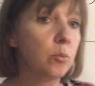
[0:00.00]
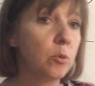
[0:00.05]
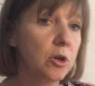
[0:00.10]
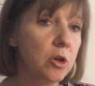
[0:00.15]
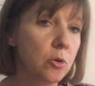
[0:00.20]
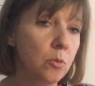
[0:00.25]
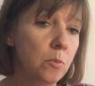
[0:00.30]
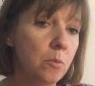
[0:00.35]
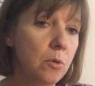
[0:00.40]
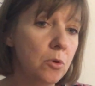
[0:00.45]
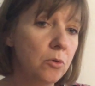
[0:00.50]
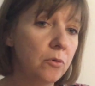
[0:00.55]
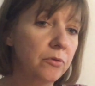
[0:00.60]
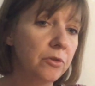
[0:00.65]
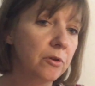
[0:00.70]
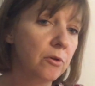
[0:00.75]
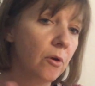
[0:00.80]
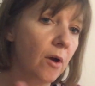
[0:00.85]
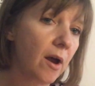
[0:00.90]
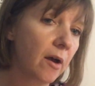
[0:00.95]
where you move
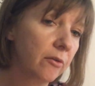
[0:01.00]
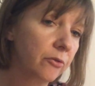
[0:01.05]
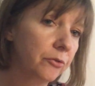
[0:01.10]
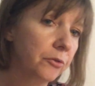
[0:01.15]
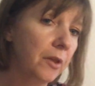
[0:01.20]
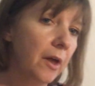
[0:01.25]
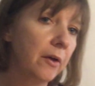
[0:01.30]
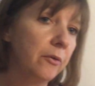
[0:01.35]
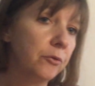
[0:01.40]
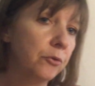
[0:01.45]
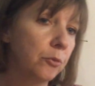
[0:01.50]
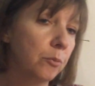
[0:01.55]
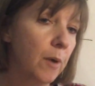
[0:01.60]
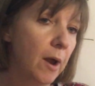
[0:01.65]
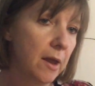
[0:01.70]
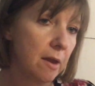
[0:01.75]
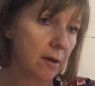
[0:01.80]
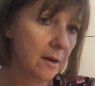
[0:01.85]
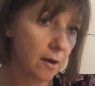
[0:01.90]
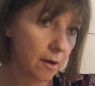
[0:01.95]
the graph left,
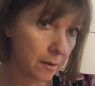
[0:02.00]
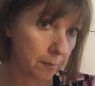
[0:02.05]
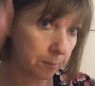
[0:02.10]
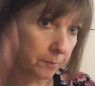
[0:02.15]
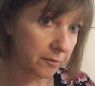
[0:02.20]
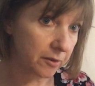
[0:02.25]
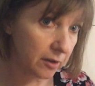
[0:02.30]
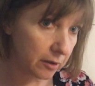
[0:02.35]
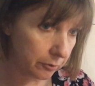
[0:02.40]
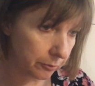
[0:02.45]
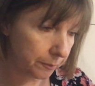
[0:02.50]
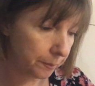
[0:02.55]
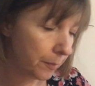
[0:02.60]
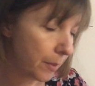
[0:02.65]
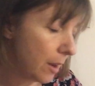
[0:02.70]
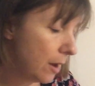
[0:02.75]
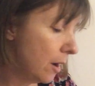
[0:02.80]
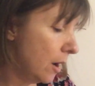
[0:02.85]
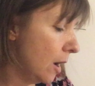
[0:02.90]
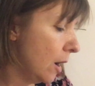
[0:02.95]
right, up, down.
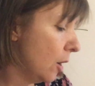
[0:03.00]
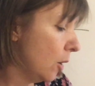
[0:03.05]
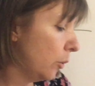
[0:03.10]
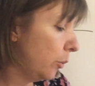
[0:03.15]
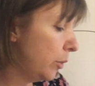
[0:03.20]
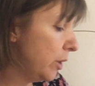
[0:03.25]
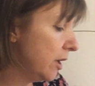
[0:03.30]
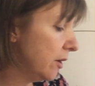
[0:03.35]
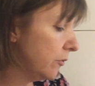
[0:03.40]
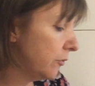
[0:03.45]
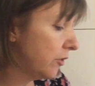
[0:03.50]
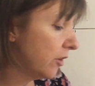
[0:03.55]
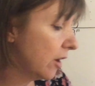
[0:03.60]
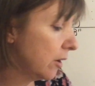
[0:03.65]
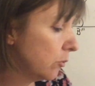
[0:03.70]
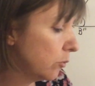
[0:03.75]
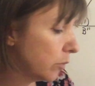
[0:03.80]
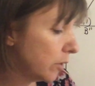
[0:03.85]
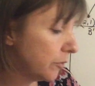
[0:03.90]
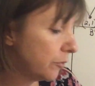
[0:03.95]
We have
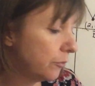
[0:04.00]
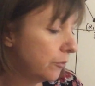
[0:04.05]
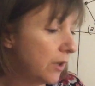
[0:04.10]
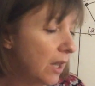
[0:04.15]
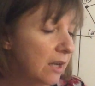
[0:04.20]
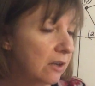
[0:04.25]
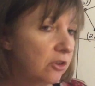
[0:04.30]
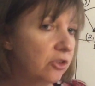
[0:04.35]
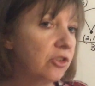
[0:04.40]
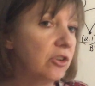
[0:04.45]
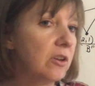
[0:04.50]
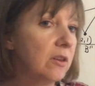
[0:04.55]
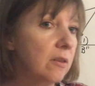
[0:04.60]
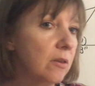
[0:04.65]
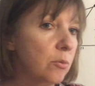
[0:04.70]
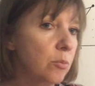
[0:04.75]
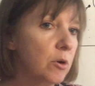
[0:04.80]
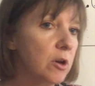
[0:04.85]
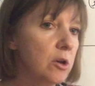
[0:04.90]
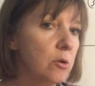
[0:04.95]
done
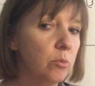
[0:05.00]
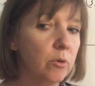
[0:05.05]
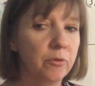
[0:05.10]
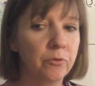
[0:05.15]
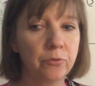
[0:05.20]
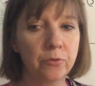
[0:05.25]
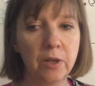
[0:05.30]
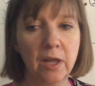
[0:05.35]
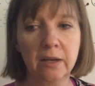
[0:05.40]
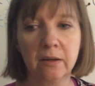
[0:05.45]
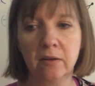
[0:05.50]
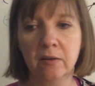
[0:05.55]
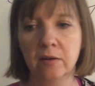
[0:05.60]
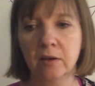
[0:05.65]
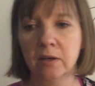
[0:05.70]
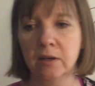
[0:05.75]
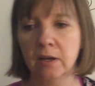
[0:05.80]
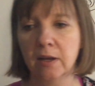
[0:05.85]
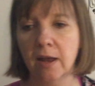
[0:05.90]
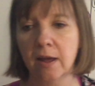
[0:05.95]
reflections where you reflect it
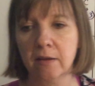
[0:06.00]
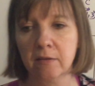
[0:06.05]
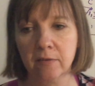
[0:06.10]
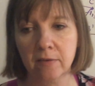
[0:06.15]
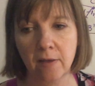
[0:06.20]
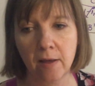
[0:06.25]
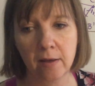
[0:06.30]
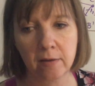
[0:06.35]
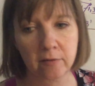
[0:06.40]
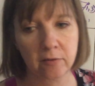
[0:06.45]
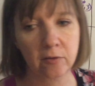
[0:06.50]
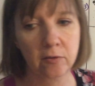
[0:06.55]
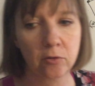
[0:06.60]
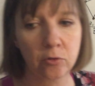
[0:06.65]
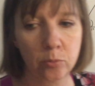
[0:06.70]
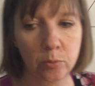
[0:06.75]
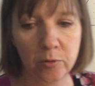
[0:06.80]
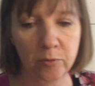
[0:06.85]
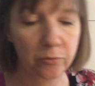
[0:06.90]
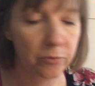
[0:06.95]
in an
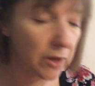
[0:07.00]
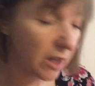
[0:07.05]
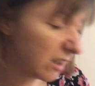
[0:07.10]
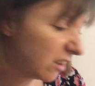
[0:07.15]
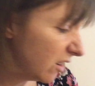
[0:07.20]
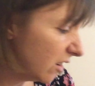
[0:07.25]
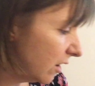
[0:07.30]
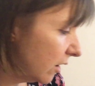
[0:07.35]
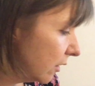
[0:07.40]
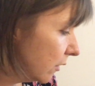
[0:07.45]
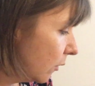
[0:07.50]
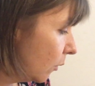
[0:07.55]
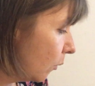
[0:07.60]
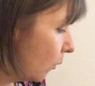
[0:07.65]
x-axis, reflect it in the